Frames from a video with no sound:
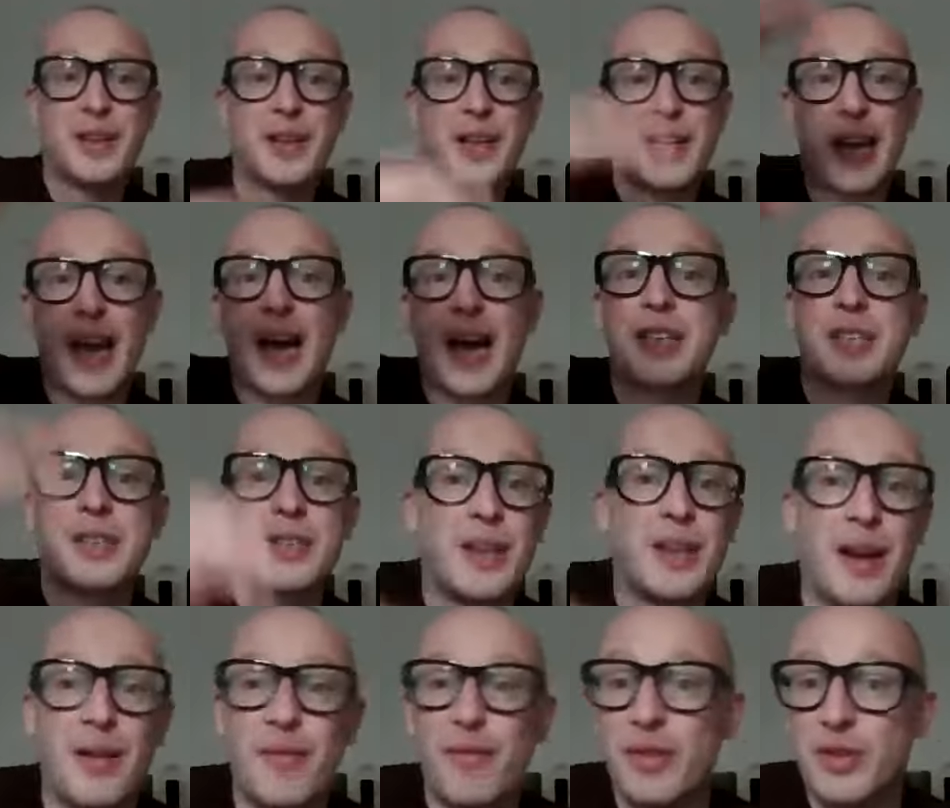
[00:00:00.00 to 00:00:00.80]
cash
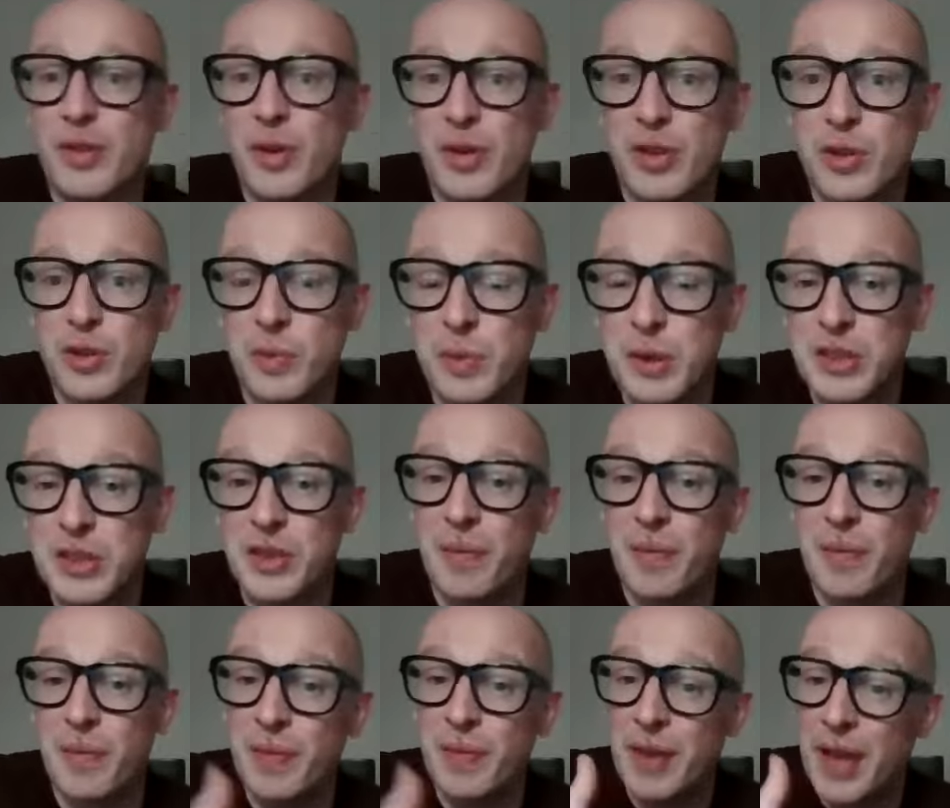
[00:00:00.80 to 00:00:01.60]
strength has always been
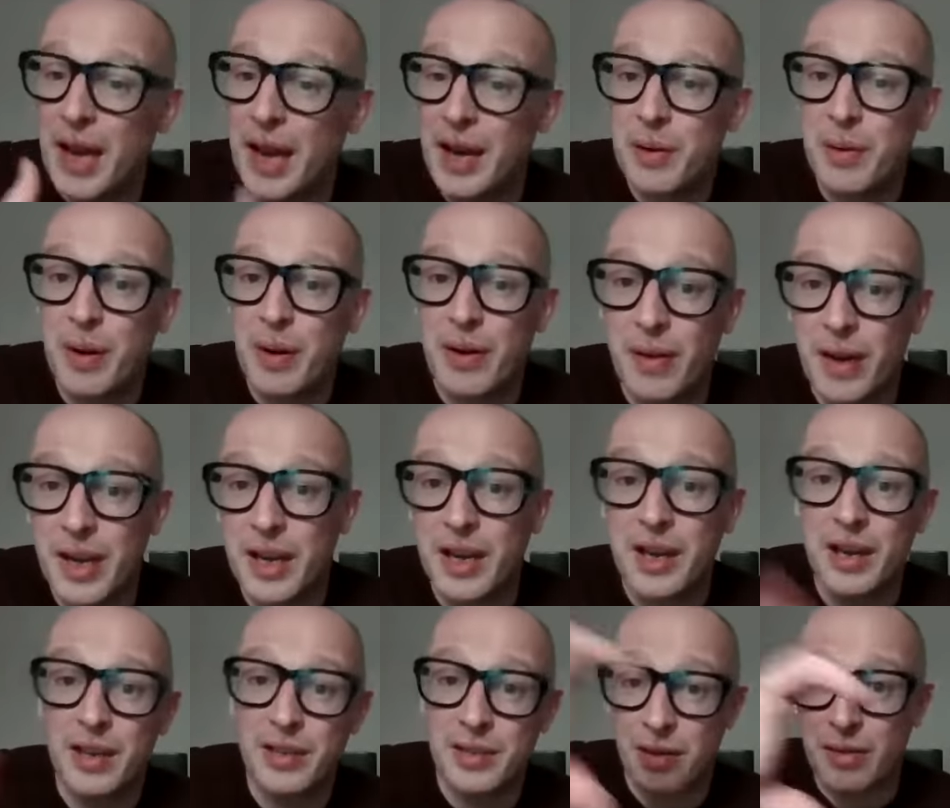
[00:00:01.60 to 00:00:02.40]
something I quite like
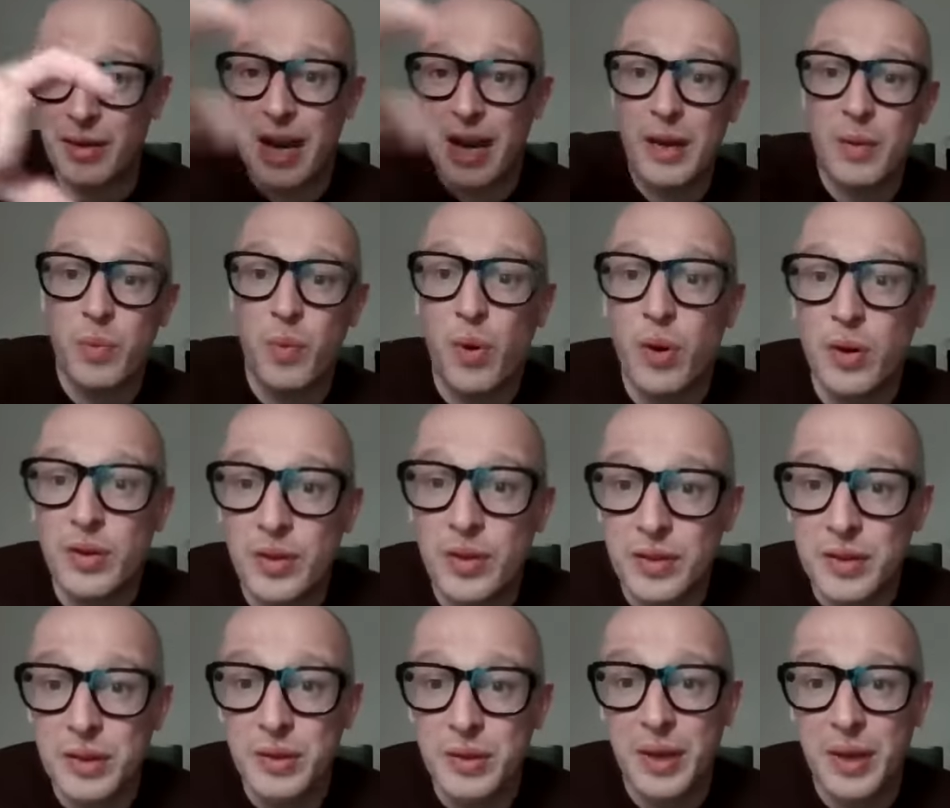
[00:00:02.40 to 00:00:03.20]
because I'll add
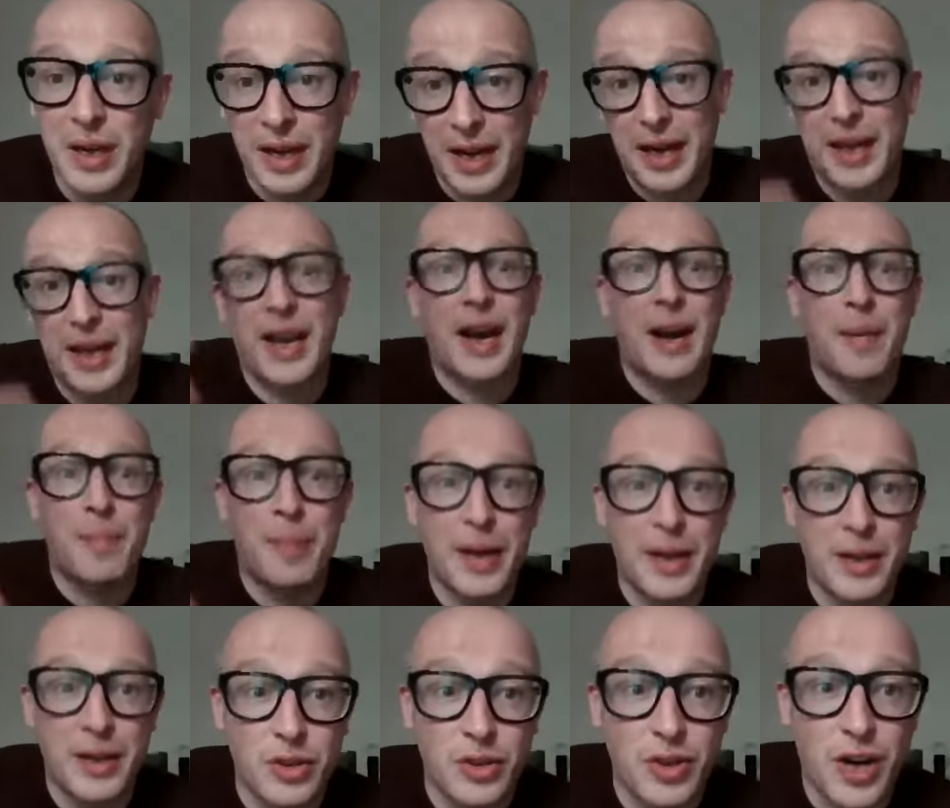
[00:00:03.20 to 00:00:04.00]
water to it and I get a
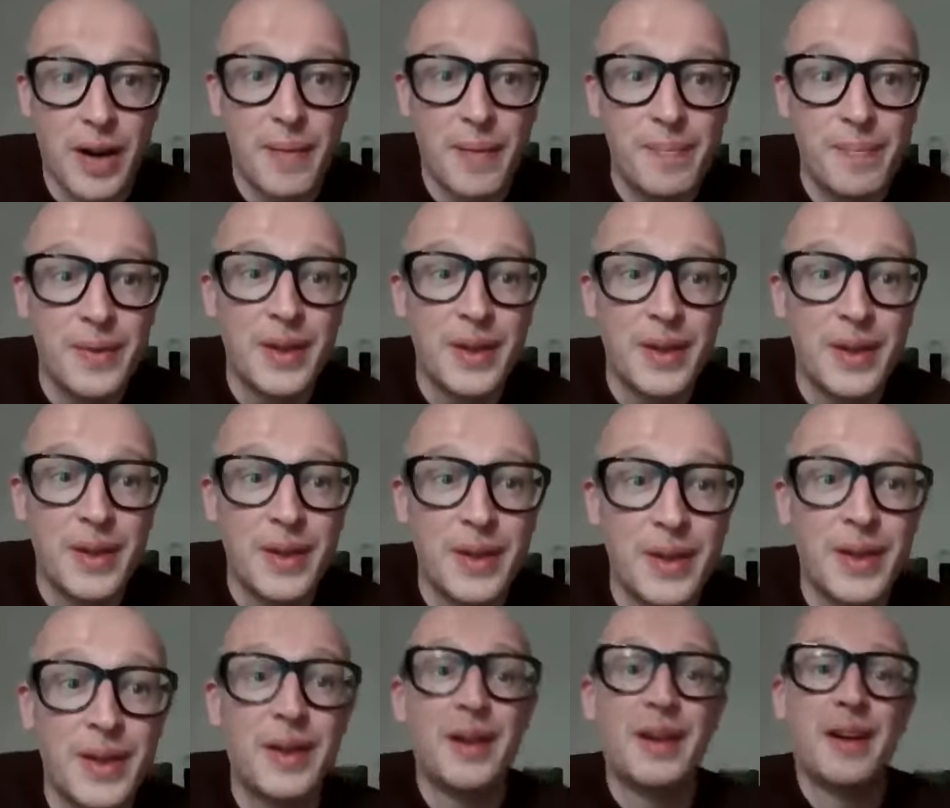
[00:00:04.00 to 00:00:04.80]
bigger dram.
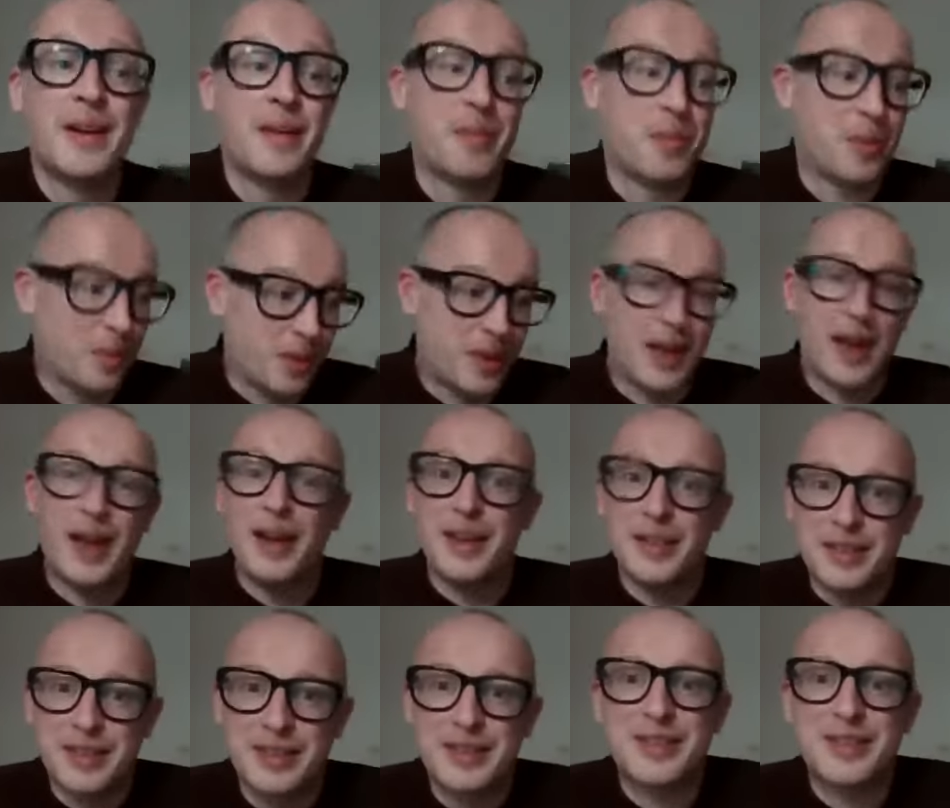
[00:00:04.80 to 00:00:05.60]
But this